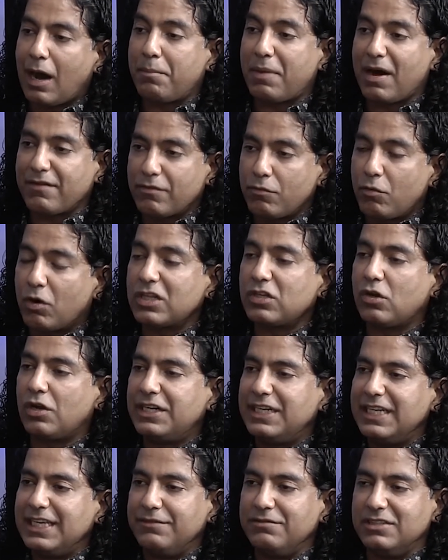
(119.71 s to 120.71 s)
apart from what is
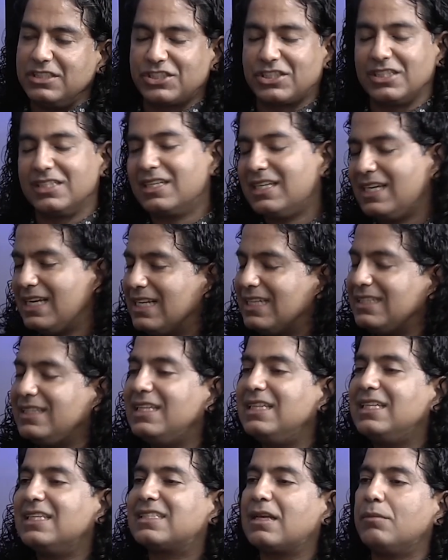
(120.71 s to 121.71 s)
already invested,
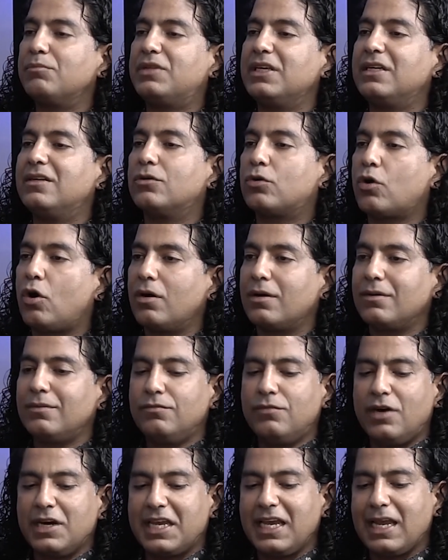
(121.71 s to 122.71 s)
then there's something wrong.
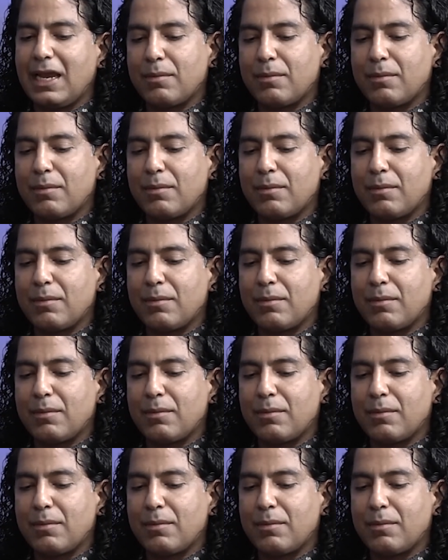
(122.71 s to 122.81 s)
Working